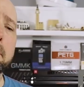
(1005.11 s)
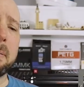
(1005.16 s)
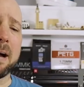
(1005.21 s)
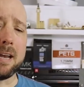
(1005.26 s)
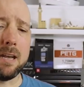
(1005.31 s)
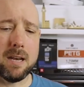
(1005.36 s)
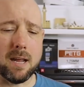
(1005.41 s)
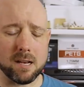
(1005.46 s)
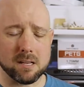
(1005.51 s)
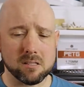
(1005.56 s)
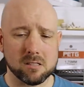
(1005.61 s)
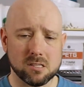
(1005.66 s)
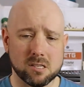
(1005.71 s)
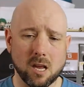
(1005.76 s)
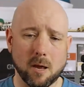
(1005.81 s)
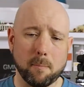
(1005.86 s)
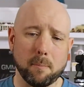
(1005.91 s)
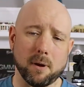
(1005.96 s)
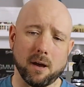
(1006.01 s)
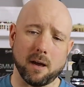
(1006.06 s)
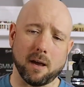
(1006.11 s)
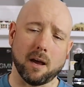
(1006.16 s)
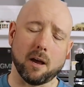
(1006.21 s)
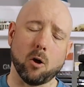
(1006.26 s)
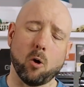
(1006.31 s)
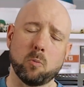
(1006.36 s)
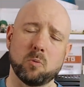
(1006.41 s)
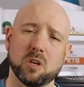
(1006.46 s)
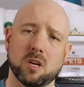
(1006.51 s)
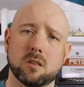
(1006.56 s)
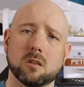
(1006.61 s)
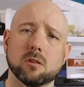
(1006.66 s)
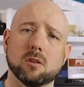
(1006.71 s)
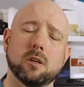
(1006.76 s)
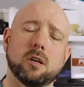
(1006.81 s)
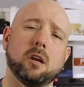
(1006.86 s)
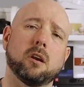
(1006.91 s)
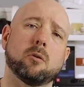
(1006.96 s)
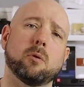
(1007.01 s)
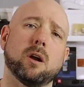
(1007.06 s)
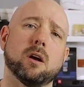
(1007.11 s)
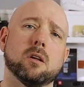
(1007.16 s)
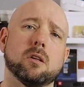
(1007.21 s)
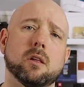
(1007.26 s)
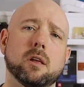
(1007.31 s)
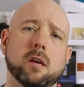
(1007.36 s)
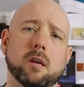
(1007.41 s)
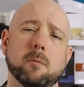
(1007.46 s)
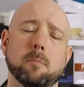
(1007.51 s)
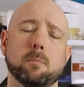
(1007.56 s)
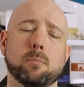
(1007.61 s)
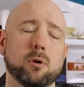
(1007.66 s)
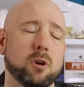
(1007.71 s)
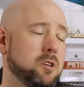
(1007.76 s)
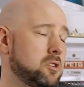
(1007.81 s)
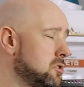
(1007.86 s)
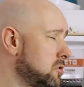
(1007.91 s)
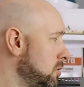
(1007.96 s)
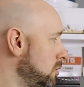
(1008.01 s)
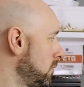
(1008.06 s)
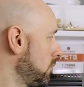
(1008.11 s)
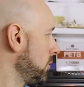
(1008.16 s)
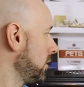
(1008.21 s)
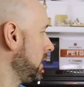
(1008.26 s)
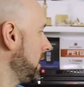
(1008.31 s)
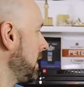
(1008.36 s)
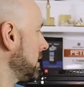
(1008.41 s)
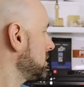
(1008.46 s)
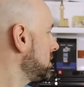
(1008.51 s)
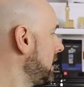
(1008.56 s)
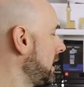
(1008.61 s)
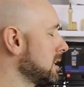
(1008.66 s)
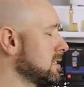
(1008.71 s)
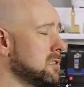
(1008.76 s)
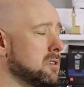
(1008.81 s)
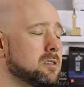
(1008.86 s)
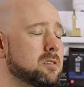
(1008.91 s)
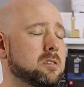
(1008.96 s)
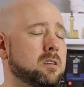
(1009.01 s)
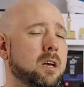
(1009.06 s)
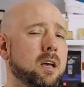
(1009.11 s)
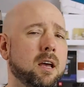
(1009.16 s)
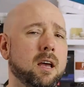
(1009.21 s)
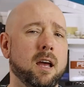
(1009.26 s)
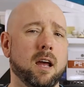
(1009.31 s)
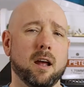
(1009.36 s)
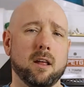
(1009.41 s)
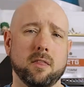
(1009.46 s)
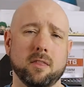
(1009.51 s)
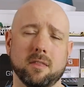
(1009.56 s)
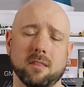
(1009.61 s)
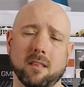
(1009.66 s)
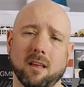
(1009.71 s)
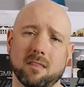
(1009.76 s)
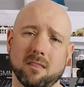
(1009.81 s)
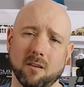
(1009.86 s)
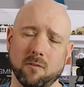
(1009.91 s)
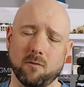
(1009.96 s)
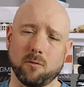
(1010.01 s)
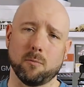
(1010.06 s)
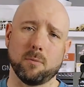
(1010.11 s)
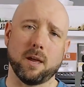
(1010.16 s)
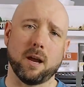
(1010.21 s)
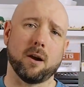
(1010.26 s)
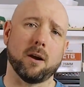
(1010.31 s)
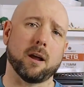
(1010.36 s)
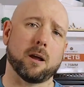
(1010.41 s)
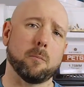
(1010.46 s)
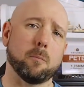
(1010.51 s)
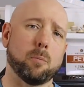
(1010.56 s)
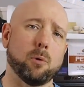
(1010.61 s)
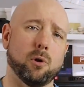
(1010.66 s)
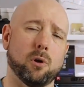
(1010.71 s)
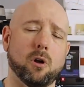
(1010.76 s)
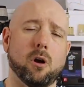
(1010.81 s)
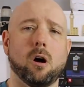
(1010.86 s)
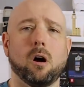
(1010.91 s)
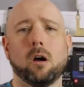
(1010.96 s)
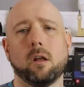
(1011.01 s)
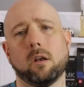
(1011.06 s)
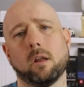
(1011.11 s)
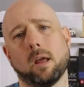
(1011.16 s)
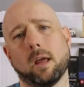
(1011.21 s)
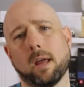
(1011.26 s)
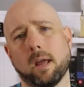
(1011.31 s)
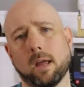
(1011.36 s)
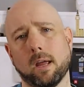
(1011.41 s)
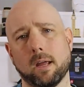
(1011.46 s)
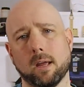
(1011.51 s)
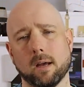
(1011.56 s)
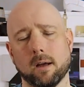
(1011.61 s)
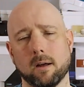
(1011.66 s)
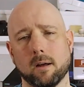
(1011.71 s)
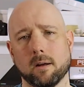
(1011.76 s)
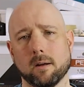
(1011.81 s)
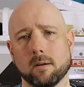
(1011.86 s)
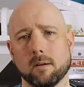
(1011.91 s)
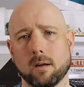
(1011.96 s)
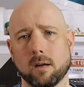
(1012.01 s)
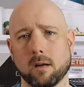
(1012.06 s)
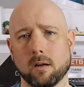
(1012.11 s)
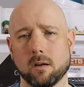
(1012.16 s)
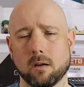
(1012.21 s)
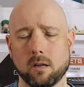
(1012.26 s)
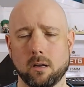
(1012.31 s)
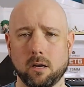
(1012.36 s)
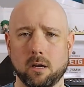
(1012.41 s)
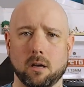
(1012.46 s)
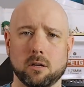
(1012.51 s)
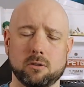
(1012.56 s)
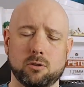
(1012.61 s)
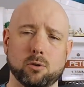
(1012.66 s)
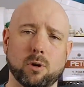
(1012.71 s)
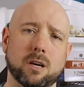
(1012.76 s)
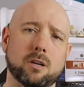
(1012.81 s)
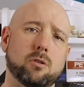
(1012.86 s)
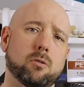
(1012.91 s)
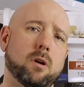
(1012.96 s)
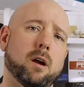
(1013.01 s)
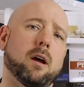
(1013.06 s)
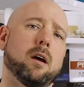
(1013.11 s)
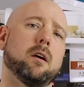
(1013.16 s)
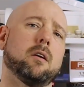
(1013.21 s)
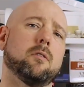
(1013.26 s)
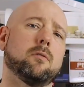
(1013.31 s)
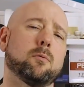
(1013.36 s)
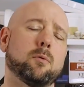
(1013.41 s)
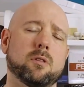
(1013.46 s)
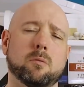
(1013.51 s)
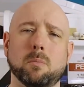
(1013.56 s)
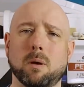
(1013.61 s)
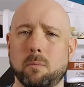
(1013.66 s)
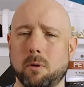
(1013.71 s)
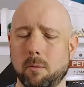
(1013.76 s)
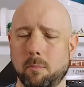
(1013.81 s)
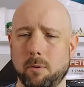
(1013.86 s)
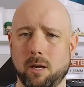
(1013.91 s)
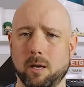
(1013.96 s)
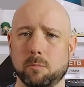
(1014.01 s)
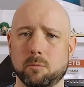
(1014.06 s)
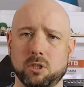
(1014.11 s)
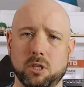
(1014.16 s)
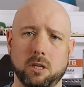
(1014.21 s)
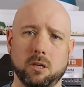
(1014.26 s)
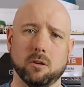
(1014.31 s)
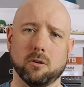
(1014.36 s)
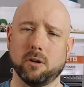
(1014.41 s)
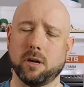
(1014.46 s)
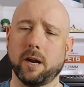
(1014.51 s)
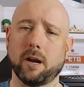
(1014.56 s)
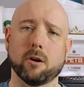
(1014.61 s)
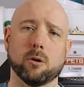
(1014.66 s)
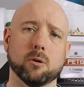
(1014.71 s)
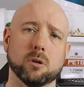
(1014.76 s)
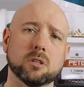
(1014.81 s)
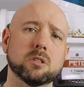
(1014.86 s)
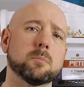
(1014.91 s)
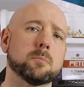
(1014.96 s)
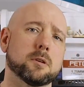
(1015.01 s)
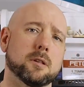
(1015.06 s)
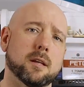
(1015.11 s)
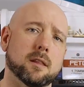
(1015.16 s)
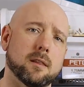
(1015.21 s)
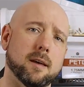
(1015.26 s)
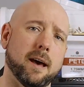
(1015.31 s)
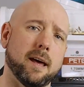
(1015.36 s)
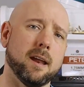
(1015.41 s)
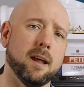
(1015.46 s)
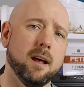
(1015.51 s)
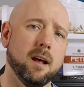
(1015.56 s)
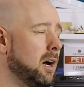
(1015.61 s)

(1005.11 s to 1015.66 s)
My next step, I hope to get the linear rail in pretty soon for the X-axis, and I think from there I can put on a, uh, uh a, a, direct drive with maybe a BMG or an Aero or something like that,